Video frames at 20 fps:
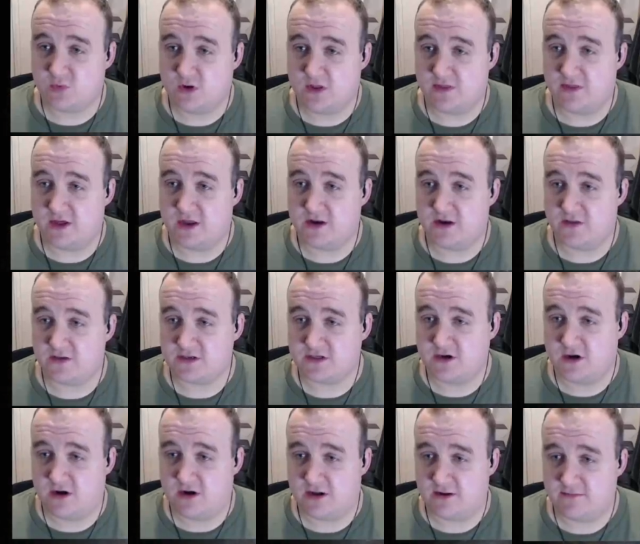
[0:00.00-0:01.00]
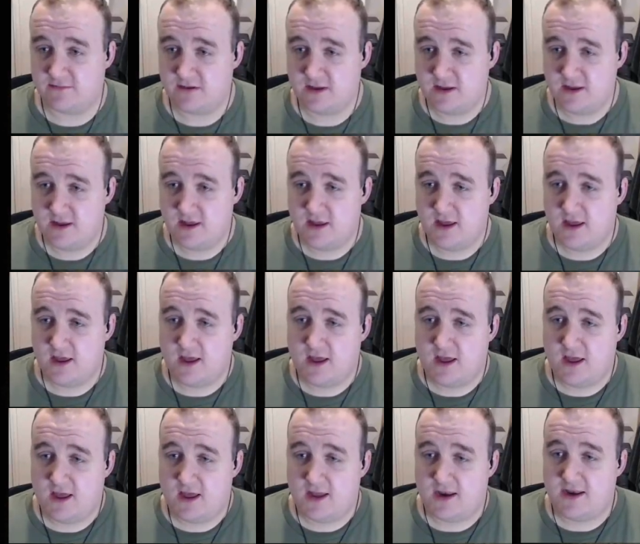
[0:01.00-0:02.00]
with another target.
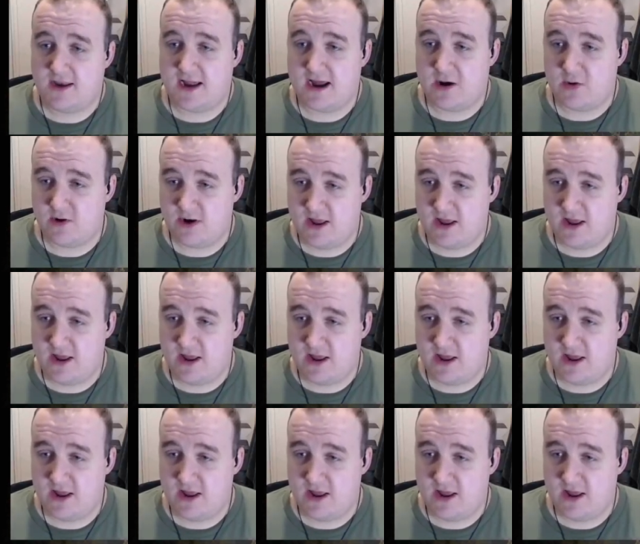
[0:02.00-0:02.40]
Now an